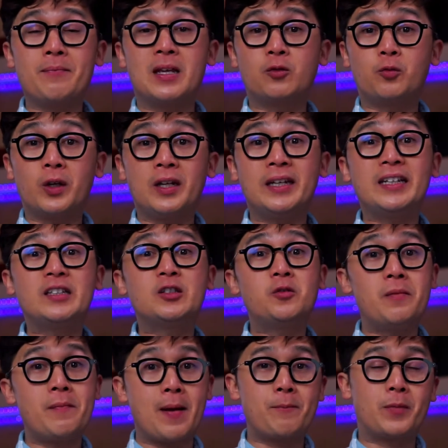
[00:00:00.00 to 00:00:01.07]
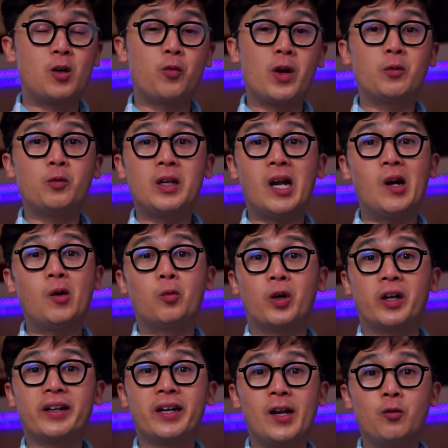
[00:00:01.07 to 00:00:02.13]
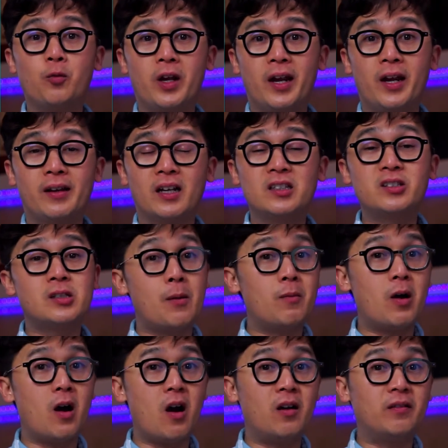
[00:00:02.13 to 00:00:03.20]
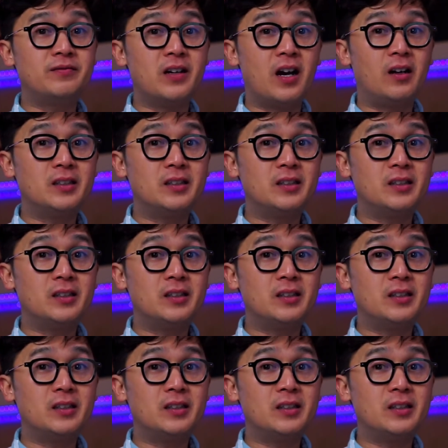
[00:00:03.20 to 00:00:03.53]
that we need to remember when we are working with some of